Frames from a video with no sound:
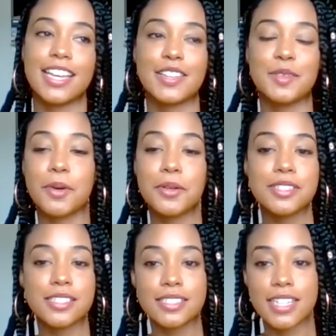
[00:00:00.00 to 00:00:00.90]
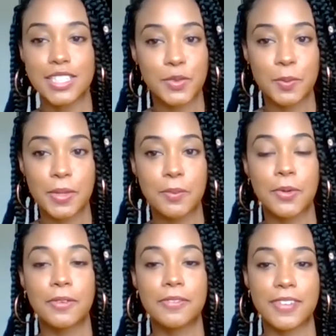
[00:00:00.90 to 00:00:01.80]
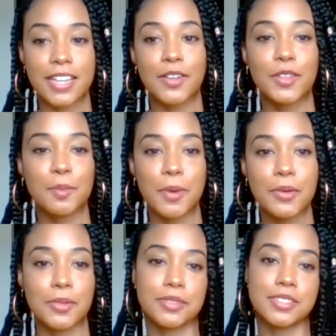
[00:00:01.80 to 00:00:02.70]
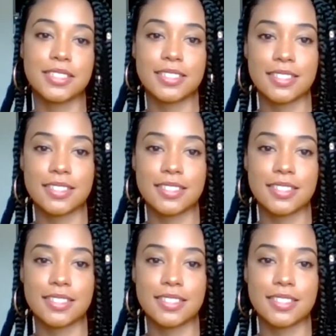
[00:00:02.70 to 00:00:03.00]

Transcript: And the most successful people fail the most.